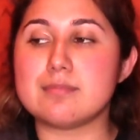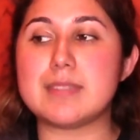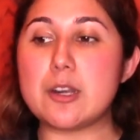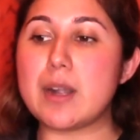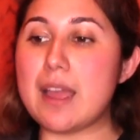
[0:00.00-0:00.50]

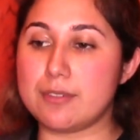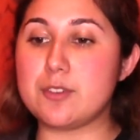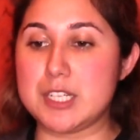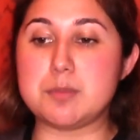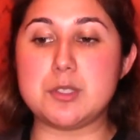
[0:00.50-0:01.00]
they don't have
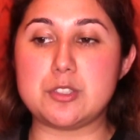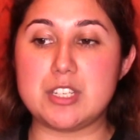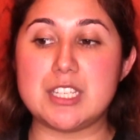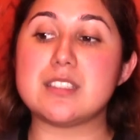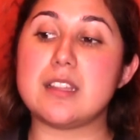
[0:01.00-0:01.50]
Christmas
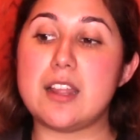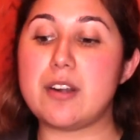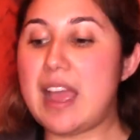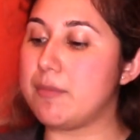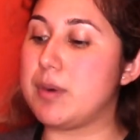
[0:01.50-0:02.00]
trees and they
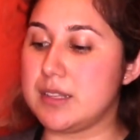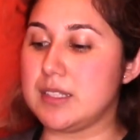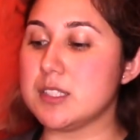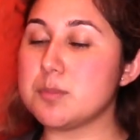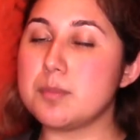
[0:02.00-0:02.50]
don't have
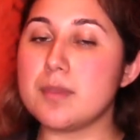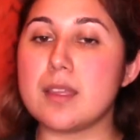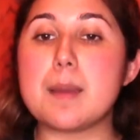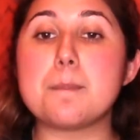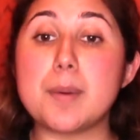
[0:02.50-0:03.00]
presents,
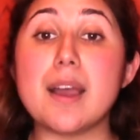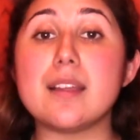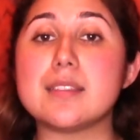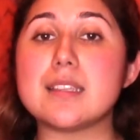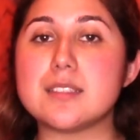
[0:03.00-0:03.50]

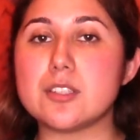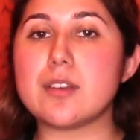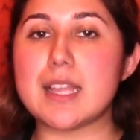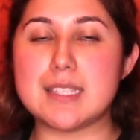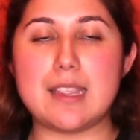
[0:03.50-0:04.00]
but they
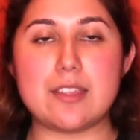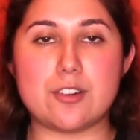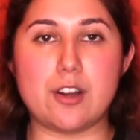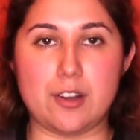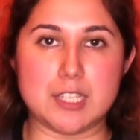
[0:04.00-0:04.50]
still get
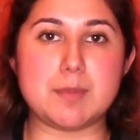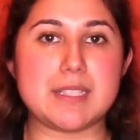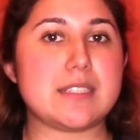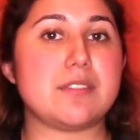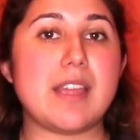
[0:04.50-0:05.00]
together on
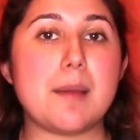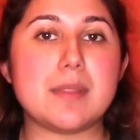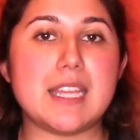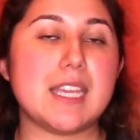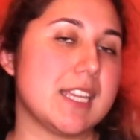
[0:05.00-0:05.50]
Christmas as a
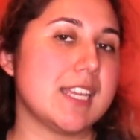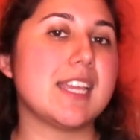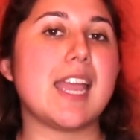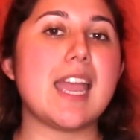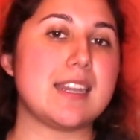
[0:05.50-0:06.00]
family
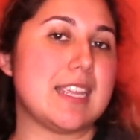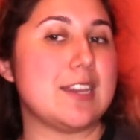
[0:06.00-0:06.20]
and